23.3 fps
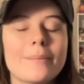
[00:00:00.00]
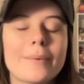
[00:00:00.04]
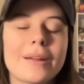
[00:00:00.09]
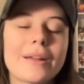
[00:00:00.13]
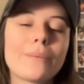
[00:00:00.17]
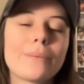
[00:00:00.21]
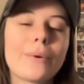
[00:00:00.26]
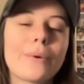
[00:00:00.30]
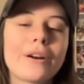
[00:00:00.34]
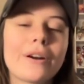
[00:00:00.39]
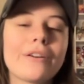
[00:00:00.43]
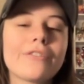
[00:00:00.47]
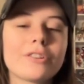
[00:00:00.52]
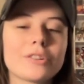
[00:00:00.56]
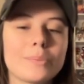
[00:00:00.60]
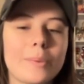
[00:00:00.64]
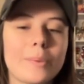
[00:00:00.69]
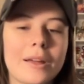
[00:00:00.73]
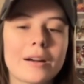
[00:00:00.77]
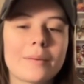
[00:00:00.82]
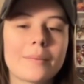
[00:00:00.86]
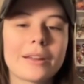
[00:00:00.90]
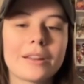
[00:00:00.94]
Man one over
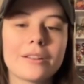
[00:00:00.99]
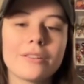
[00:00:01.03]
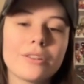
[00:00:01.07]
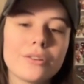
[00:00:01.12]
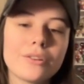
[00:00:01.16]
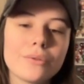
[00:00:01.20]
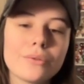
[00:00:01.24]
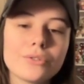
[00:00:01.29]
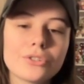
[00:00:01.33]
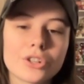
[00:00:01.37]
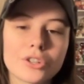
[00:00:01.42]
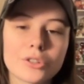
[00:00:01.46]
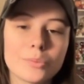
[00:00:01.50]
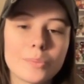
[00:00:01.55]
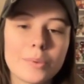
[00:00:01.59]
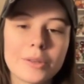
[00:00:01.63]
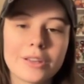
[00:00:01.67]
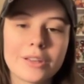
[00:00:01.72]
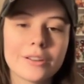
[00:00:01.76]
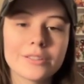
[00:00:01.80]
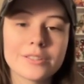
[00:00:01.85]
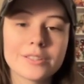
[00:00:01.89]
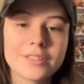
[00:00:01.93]
Spider Man two just
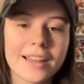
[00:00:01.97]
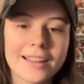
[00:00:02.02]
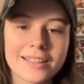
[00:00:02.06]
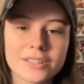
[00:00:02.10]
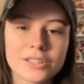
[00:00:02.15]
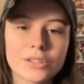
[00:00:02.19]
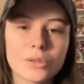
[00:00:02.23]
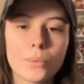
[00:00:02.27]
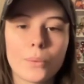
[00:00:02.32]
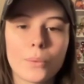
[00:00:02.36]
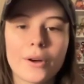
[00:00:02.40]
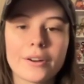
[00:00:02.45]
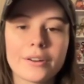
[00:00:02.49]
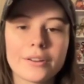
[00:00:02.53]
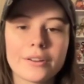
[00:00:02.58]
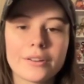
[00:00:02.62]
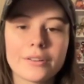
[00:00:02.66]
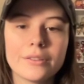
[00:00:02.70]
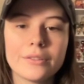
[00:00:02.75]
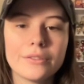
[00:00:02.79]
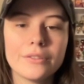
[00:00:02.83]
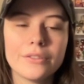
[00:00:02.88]
because that's the one